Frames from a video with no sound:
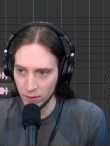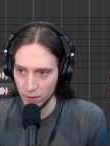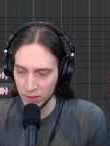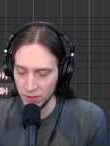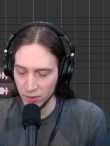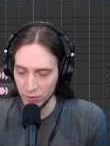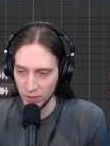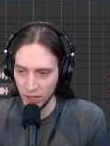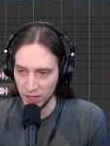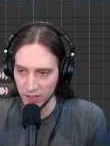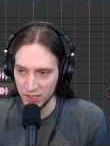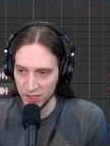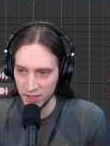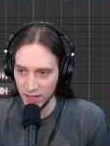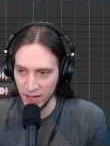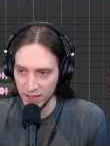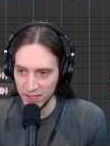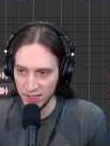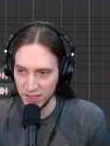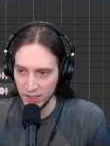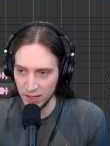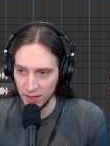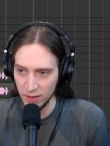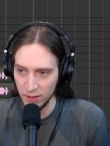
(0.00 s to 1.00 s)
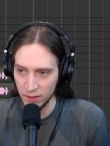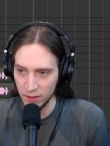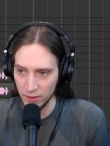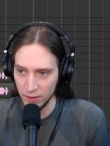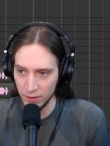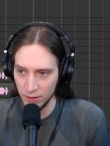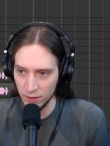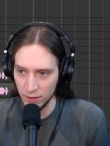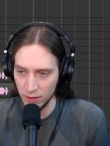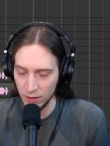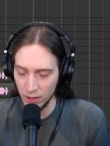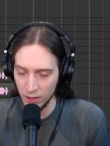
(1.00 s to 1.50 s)
So that's nested,
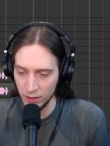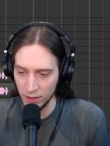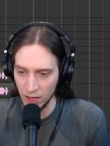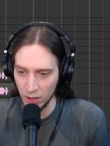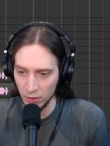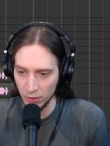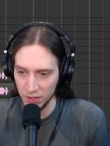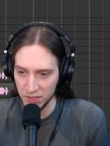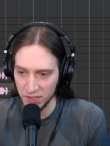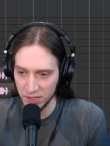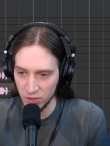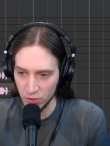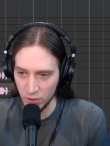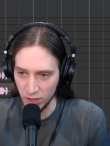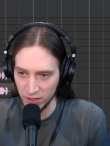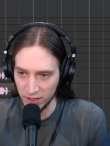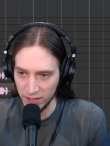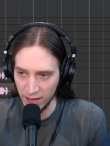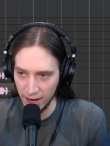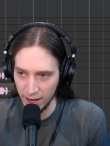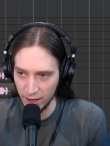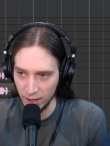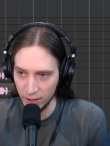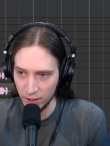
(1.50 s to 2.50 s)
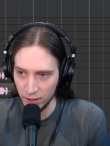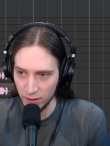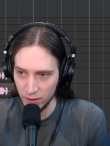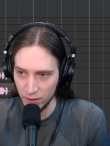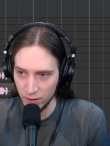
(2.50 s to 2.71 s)
and now let's try tank.